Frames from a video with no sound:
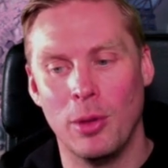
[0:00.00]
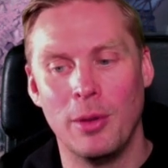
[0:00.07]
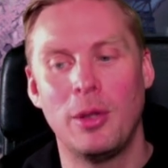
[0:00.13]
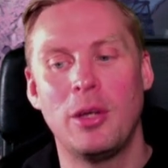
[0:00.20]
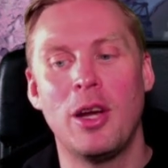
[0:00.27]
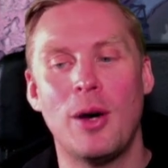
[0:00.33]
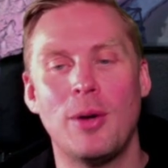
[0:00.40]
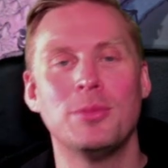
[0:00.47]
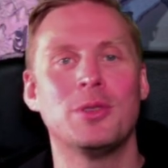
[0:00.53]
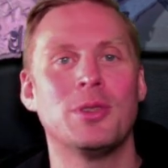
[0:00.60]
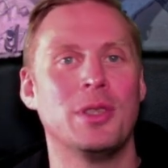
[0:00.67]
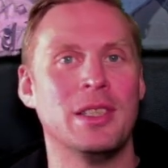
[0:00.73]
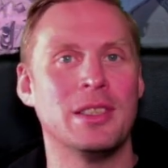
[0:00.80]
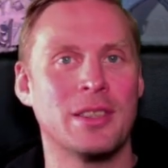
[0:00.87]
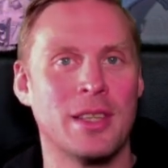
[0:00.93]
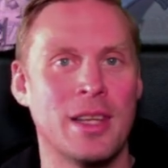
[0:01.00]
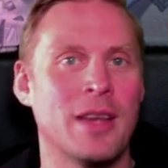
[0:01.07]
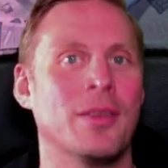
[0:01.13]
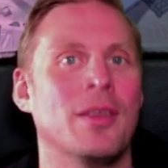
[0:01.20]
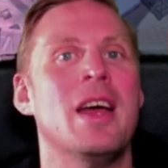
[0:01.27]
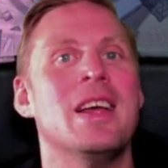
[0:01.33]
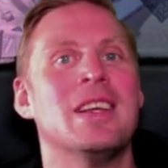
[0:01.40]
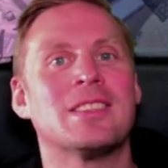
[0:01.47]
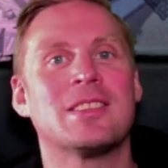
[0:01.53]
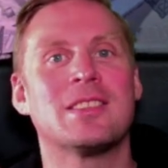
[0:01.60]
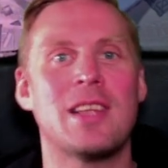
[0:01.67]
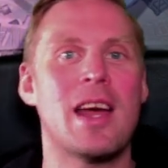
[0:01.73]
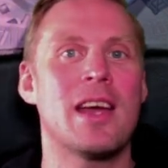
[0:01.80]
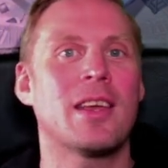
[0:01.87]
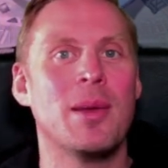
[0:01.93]
When it comes to this again,
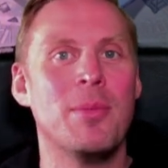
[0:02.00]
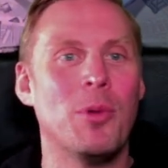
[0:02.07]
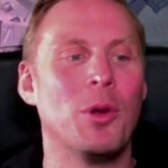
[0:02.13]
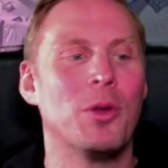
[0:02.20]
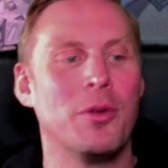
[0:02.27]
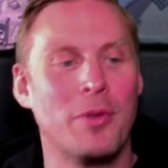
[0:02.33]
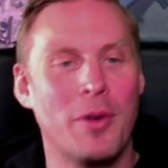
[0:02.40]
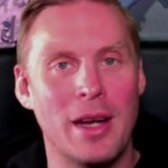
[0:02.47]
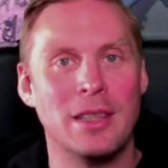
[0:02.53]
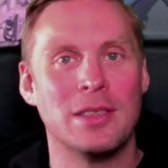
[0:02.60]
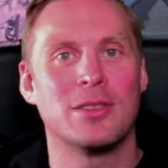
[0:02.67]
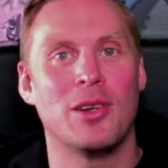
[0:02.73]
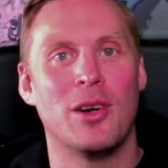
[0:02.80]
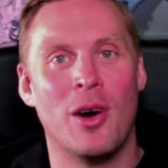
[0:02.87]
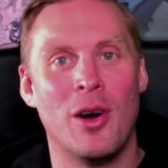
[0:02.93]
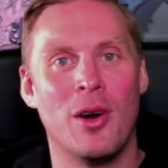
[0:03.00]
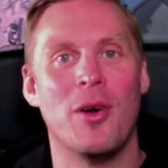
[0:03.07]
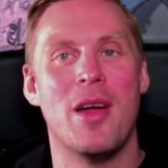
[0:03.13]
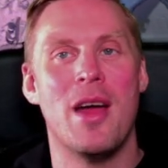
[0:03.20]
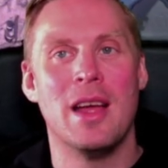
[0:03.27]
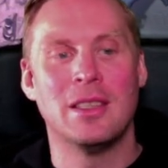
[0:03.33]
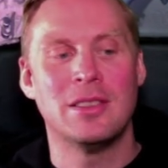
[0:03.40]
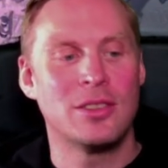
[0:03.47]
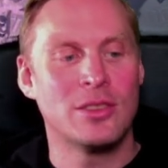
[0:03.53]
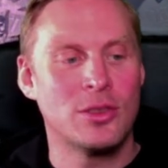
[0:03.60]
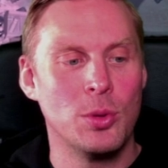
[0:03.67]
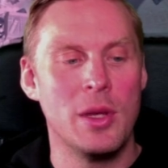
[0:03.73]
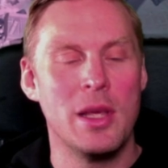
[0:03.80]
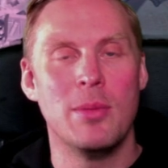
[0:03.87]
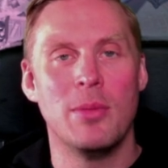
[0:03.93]
stacking modifiers are
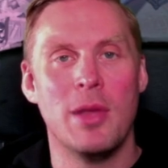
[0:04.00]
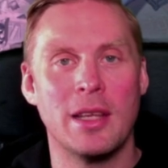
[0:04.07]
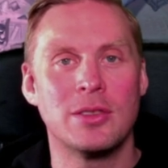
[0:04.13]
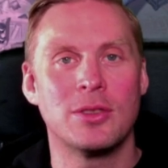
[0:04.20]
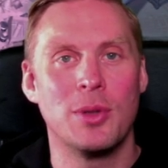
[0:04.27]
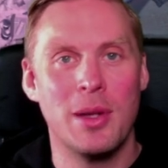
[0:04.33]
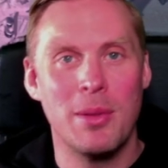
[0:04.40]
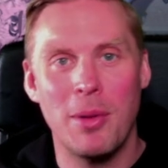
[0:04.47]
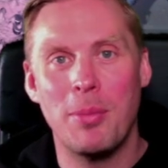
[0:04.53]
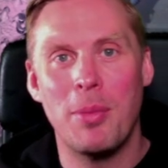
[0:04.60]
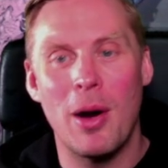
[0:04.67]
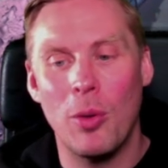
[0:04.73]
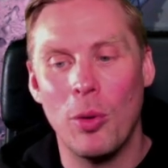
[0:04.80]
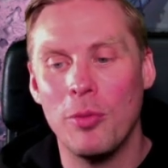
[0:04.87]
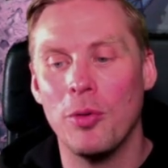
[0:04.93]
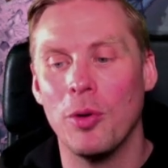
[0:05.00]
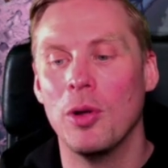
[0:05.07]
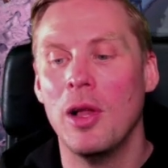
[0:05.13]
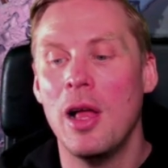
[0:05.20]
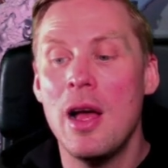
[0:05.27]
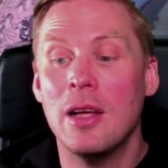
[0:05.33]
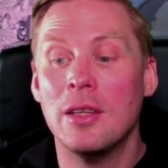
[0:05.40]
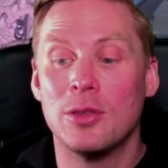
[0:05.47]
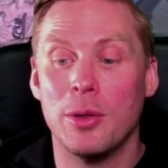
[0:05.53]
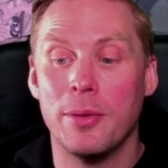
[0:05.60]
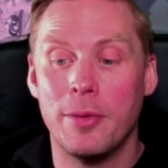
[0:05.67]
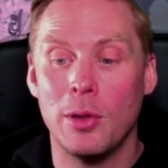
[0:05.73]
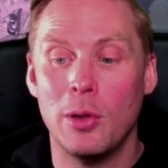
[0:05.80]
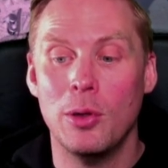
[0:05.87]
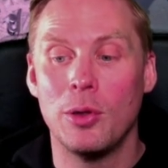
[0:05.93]
extremely powerful. So if
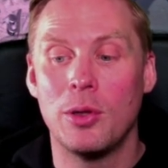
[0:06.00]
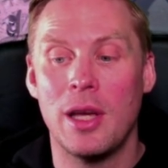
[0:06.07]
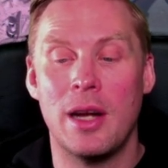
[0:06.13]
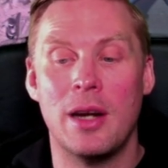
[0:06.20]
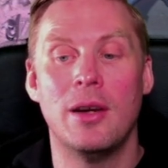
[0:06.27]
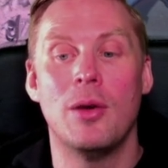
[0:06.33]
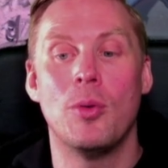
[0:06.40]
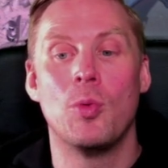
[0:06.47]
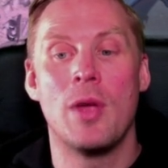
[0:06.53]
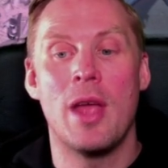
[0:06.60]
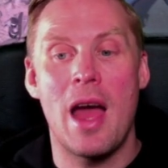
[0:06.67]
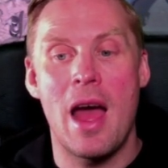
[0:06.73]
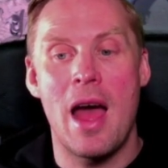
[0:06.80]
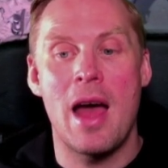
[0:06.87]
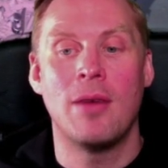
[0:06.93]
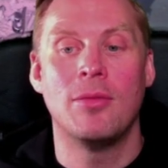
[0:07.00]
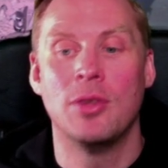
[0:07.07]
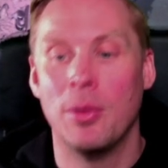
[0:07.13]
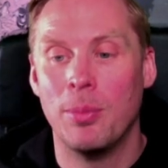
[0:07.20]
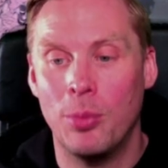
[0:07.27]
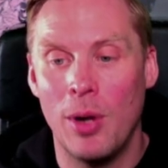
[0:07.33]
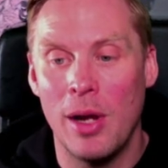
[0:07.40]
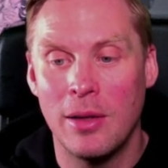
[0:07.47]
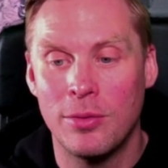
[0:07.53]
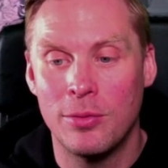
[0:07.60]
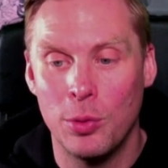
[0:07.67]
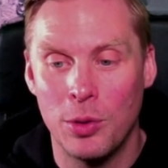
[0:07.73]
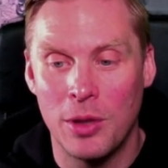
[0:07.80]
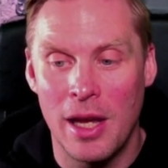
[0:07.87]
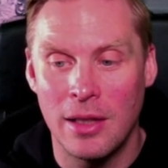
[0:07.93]
we look here, we have the
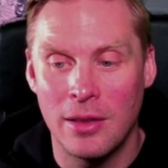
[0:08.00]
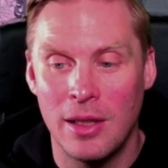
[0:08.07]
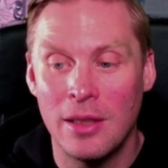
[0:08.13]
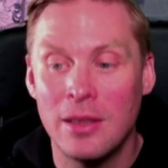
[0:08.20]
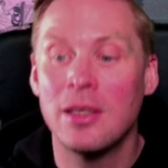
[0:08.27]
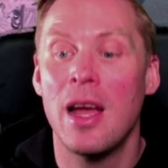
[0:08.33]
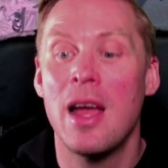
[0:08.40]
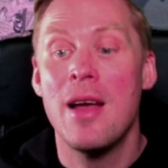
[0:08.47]
breakthrough tactic,